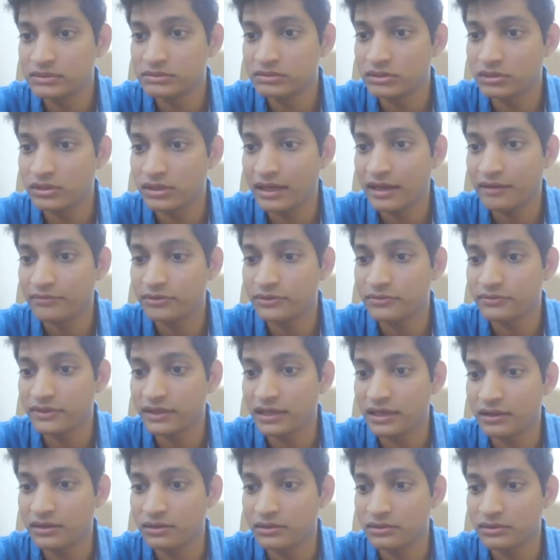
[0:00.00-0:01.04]
So you'll have to
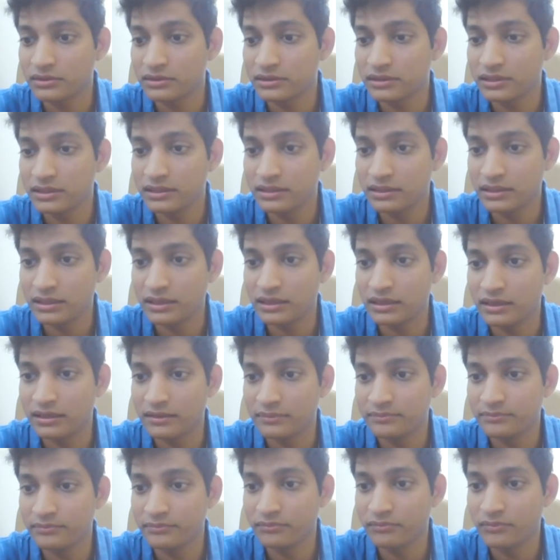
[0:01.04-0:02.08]
figure out uh,
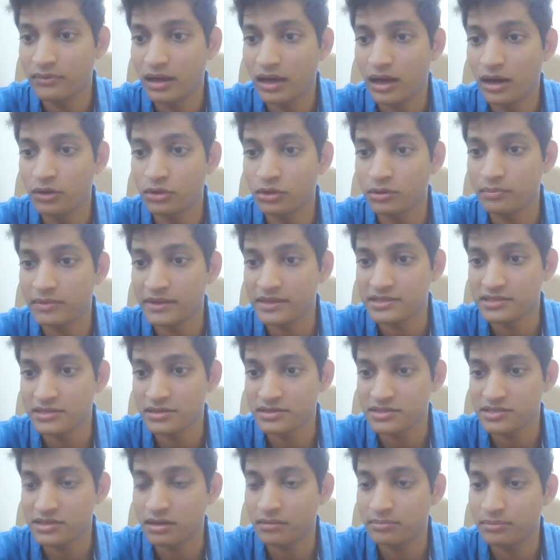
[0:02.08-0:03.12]
how to place
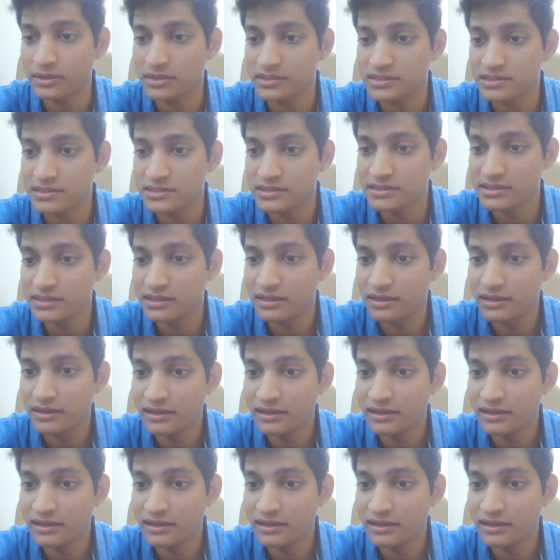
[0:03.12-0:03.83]
your stop losses.